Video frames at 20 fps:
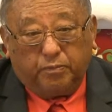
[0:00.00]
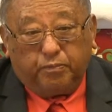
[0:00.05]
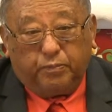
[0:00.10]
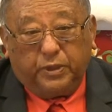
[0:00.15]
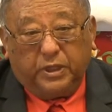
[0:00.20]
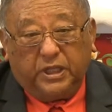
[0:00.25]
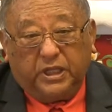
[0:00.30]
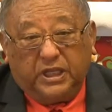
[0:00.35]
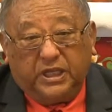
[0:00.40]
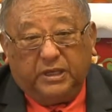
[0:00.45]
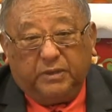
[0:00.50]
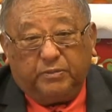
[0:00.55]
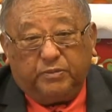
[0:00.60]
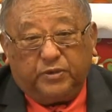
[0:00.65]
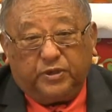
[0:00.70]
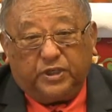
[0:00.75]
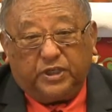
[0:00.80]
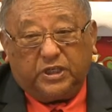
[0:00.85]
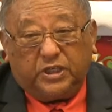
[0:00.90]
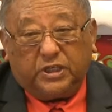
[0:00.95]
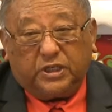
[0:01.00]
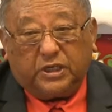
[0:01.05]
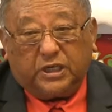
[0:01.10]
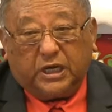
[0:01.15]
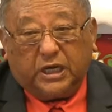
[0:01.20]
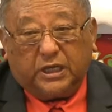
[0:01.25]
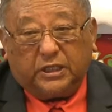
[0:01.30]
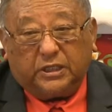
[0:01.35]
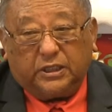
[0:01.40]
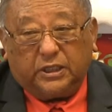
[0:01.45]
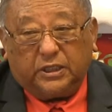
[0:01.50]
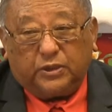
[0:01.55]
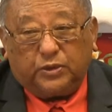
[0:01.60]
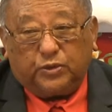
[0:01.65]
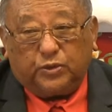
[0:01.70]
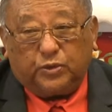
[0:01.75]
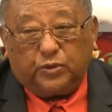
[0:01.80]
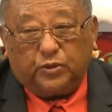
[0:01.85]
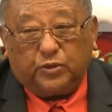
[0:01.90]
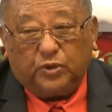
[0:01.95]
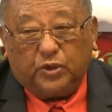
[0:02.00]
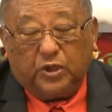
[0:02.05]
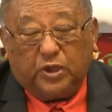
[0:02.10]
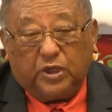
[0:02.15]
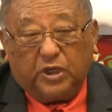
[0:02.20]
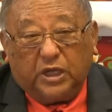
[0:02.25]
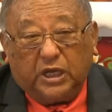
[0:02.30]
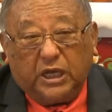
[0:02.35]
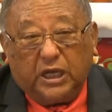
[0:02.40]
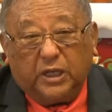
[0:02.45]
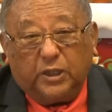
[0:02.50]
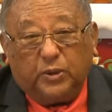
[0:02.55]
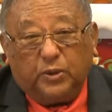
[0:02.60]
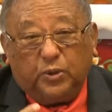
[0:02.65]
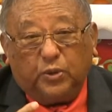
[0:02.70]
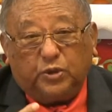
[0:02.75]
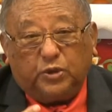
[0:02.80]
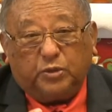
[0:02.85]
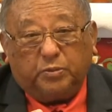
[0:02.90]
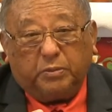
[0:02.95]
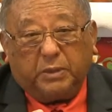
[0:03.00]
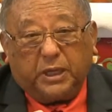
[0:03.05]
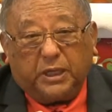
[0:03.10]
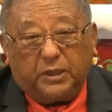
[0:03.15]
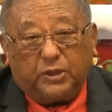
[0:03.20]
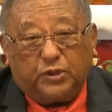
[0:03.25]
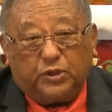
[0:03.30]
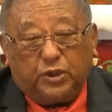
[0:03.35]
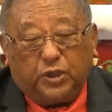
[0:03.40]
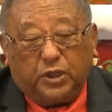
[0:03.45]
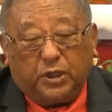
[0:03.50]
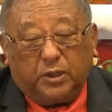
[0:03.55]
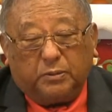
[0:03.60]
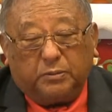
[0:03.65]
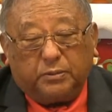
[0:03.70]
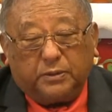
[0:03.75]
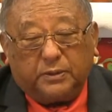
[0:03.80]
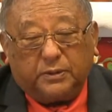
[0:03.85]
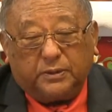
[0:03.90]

believe reincarnation, I lose my job.